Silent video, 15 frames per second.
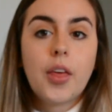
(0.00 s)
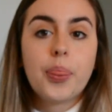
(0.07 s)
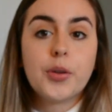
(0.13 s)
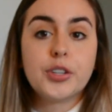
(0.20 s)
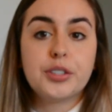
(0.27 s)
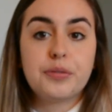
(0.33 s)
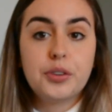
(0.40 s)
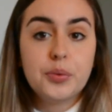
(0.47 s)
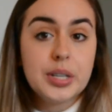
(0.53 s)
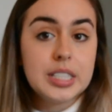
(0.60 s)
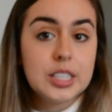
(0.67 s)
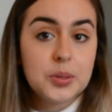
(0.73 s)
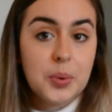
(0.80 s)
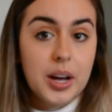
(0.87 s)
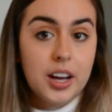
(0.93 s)
there's a few
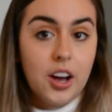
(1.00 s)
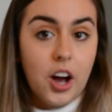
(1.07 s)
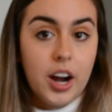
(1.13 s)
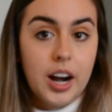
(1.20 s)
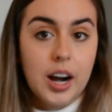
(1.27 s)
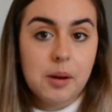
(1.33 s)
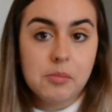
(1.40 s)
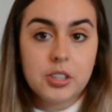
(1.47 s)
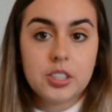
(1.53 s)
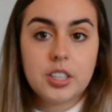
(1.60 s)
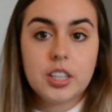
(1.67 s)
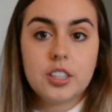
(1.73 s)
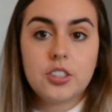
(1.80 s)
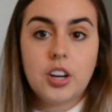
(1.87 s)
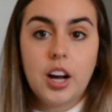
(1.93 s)
reasons why I got it. I'm just
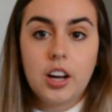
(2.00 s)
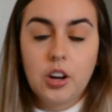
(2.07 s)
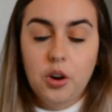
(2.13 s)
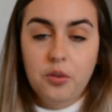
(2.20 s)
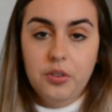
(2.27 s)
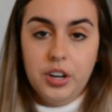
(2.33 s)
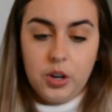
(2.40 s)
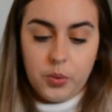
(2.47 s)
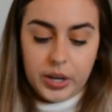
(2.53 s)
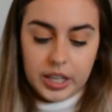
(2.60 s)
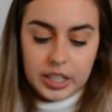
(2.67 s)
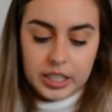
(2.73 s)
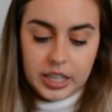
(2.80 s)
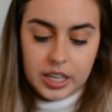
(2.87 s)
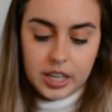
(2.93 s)
going to try and go over it
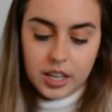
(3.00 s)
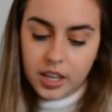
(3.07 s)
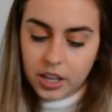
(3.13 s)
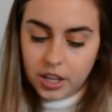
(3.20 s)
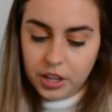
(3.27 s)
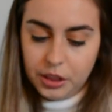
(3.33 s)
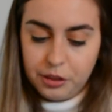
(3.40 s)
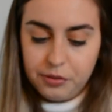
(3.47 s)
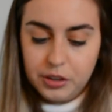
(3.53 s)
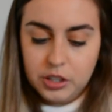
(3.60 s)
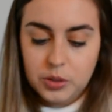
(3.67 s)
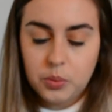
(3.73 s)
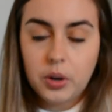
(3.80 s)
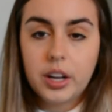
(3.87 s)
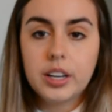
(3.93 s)
quickly.
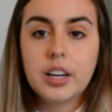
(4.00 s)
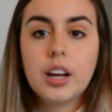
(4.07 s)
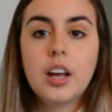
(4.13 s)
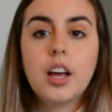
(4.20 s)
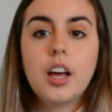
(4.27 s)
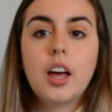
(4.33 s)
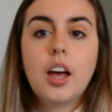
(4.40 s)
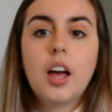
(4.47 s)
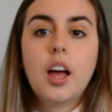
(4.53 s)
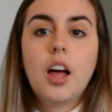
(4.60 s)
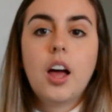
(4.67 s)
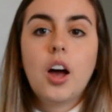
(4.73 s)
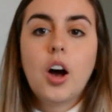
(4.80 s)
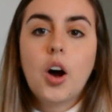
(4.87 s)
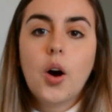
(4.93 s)
First one
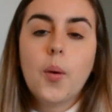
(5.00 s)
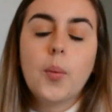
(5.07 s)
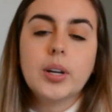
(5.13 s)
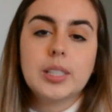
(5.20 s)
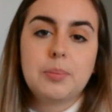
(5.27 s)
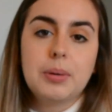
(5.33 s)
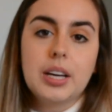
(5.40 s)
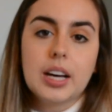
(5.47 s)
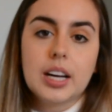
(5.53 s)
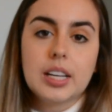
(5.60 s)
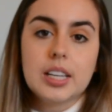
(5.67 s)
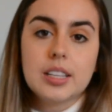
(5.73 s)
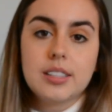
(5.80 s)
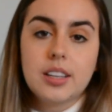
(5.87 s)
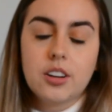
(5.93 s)
was
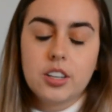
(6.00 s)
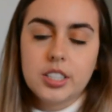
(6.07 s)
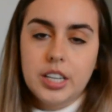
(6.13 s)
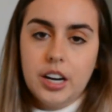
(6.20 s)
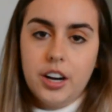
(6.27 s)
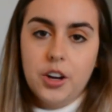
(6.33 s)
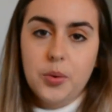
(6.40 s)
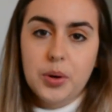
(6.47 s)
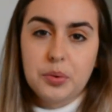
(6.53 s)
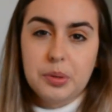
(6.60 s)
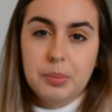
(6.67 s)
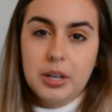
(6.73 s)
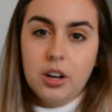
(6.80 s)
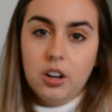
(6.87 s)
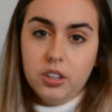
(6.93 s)
because in Ontario we have
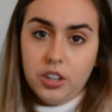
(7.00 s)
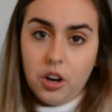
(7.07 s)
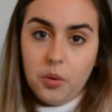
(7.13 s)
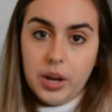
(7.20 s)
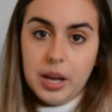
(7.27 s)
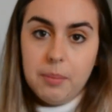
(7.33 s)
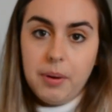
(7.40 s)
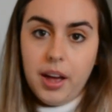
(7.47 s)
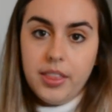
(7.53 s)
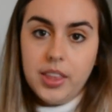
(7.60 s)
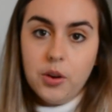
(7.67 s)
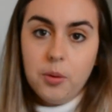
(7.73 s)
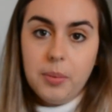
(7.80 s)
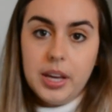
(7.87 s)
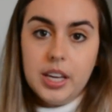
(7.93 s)
something called OHIP, and they
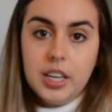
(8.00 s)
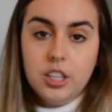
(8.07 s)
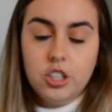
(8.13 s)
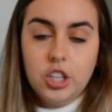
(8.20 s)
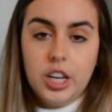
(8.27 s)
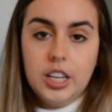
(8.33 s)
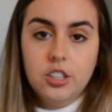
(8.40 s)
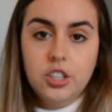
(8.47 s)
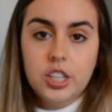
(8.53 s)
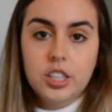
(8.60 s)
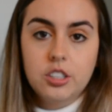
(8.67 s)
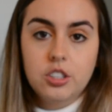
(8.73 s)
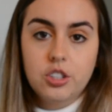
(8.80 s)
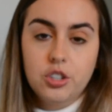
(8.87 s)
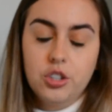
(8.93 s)
were making
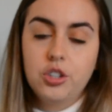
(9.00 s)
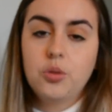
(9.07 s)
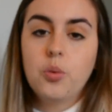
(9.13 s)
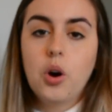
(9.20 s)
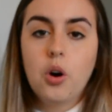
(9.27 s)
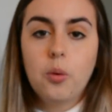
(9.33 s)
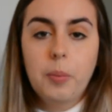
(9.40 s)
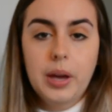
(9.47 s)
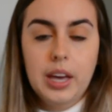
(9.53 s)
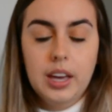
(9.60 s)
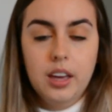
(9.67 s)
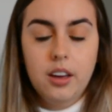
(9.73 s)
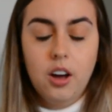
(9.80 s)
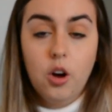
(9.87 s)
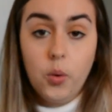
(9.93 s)
changes to
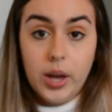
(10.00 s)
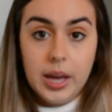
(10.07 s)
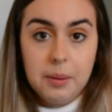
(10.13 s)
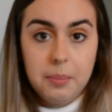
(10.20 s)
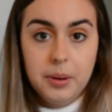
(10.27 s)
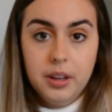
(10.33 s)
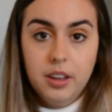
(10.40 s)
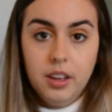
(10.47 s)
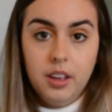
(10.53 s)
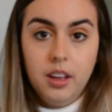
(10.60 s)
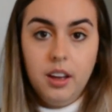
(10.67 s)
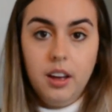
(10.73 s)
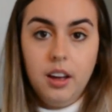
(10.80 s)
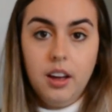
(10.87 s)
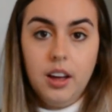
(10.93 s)
OHIP.
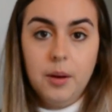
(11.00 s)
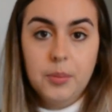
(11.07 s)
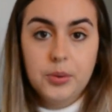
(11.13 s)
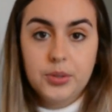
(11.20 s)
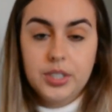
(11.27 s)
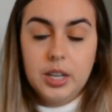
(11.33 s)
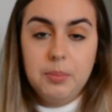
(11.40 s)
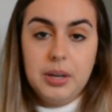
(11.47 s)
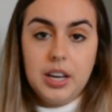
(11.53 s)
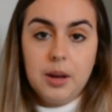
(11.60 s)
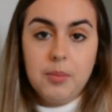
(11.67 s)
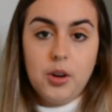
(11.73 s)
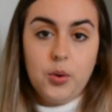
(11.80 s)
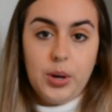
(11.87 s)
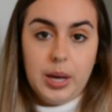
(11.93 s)
It was going to
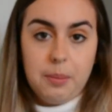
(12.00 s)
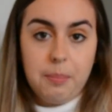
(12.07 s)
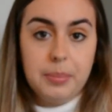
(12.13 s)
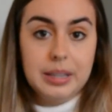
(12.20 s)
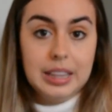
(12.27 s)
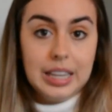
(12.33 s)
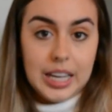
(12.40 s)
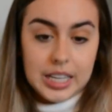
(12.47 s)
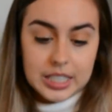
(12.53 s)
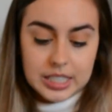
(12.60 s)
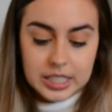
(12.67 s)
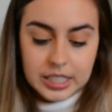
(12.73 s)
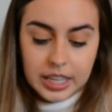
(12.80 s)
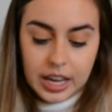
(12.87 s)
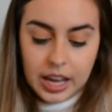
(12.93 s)
become OHIP
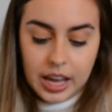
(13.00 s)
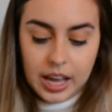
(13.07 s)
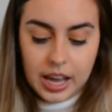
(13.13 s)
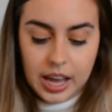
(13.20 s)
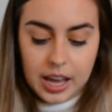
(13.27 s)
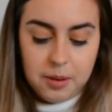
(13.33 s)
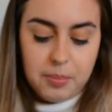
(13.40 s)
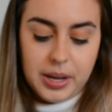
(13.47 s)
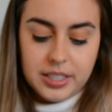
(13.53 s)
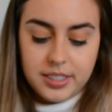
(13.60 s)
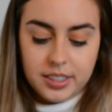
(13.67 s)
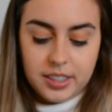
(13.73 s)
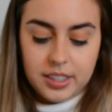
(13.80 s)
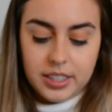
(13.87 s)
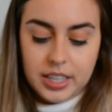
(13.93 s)
Plus, and
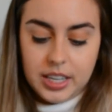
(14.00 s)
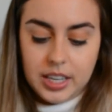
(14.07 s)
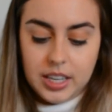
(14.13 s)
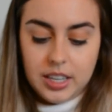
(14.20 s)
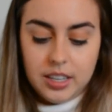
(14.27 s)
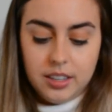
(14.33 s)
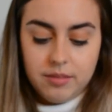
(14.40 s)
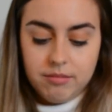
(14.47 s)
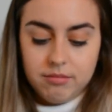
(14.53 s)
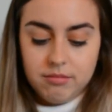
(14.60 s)
basically